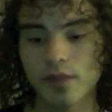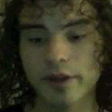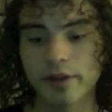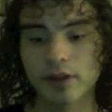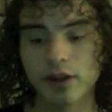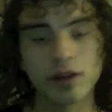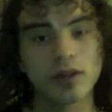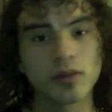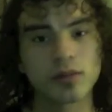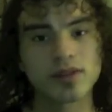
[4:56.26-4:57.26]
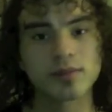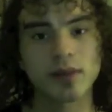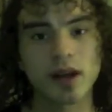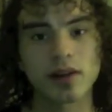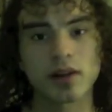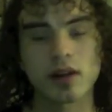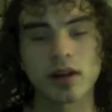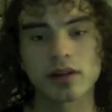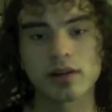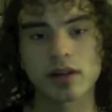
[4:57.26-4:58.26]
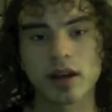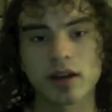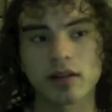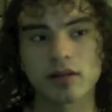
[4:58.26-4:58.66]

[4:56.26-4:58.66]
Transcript: and uh, it wasn't bad at all. I, I, I